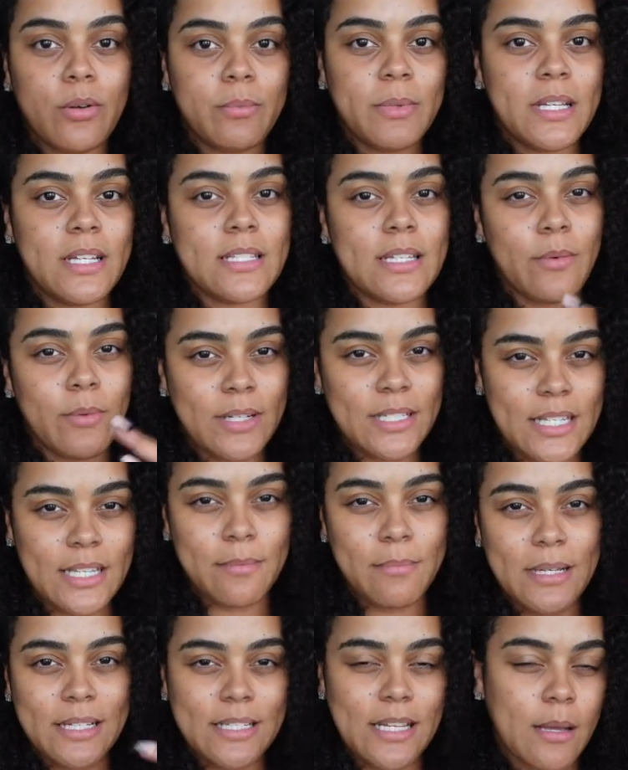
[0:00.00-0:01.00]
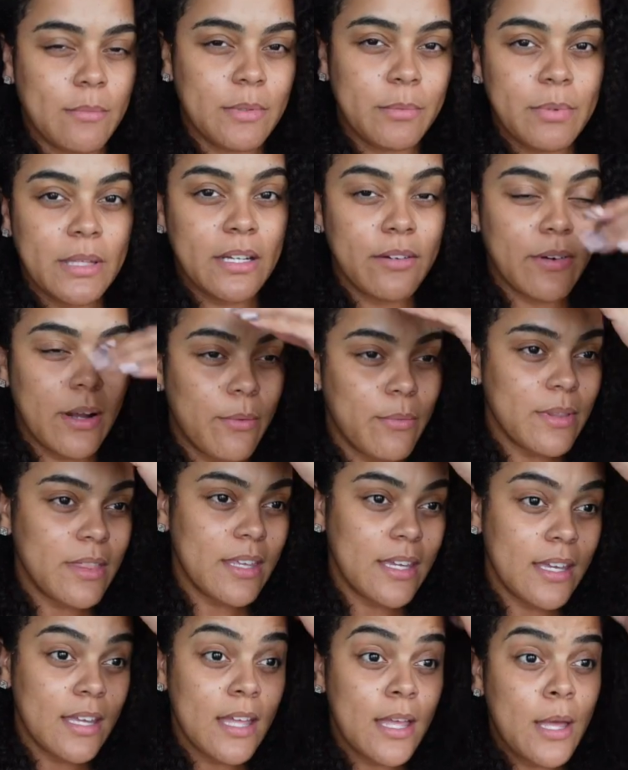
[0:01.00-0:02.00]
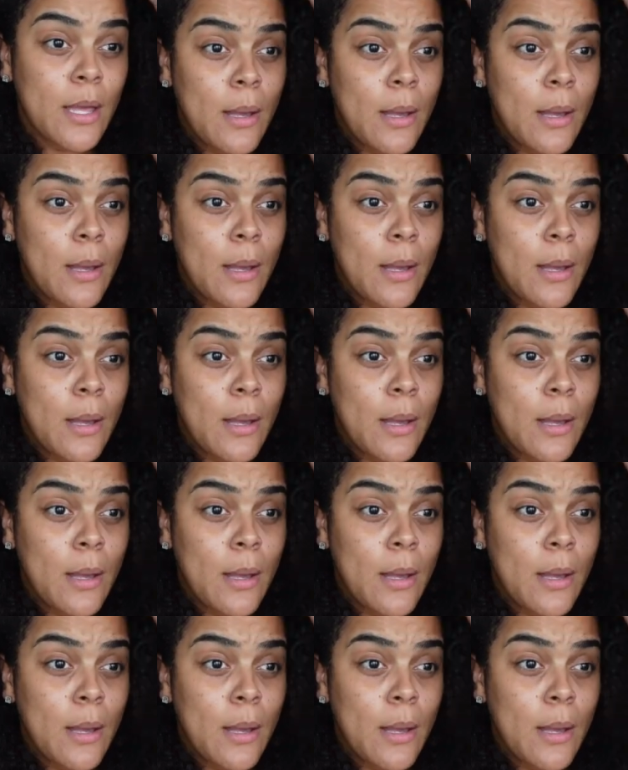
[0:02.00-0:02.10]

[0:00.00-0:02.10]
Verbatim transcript: because I wanna take my time to play around with it.